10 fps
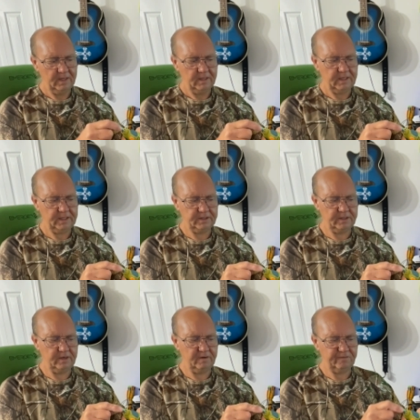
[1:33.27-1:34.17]
into
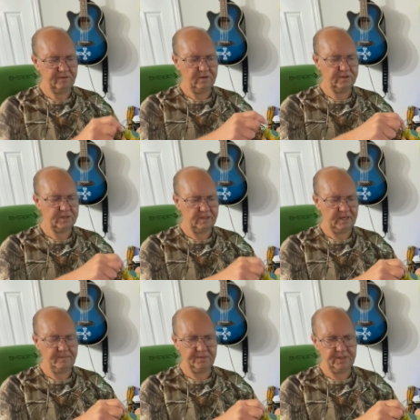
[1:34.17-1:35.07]
here first,
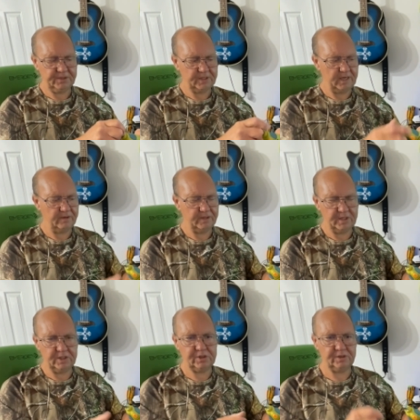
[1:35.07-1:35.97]
clamp this down
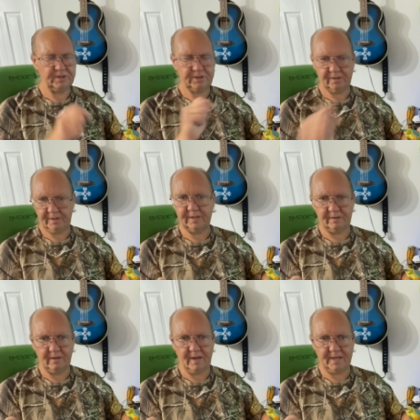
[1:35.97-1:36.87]
initially so that it
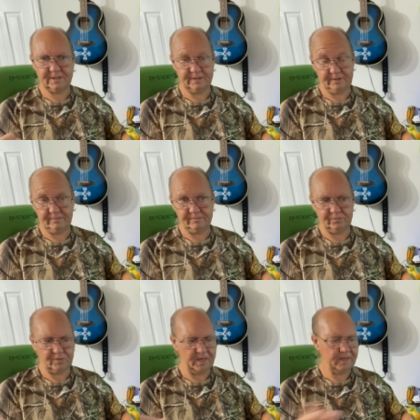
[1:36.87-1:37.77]
locks it,
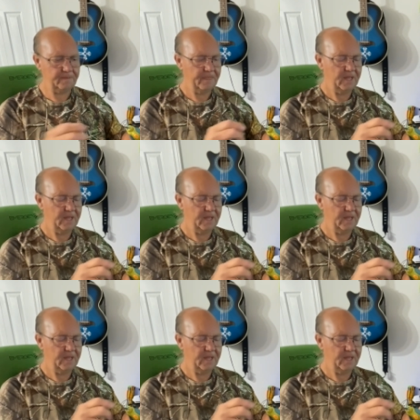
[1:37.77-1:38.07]
right?